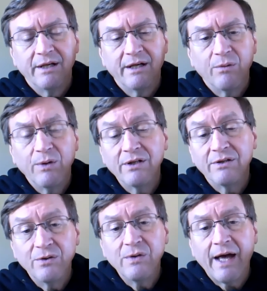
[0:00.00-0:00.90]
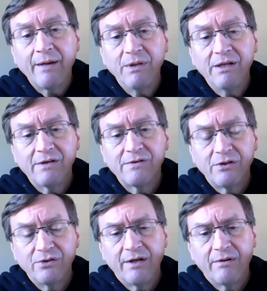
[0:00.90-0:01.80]
We can do that because of the
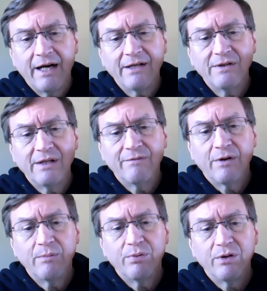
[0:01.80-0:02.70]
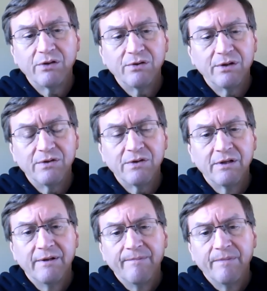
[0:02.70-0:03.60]
generosity of our parishioners.
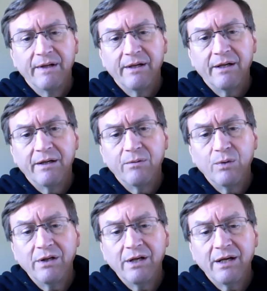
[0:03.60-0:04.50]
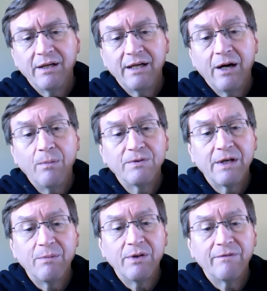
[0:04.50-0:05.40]
We can help
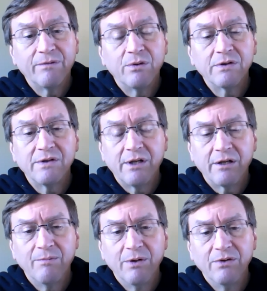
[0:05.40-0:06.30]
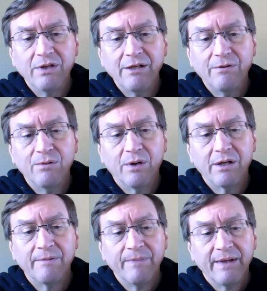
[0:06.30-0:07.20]
some of the folks in our community who
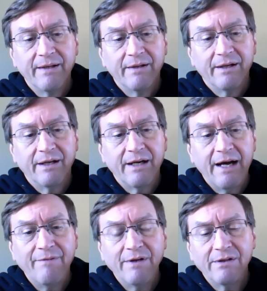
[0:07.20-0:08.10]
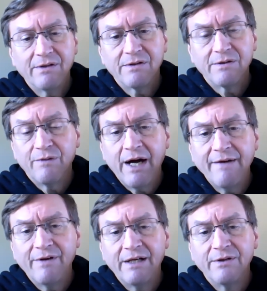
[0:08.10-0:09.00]
are having to
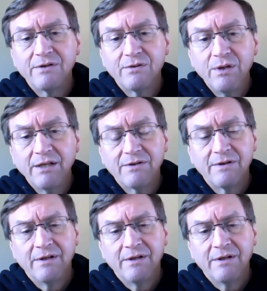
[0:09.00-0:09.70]
survive on the streets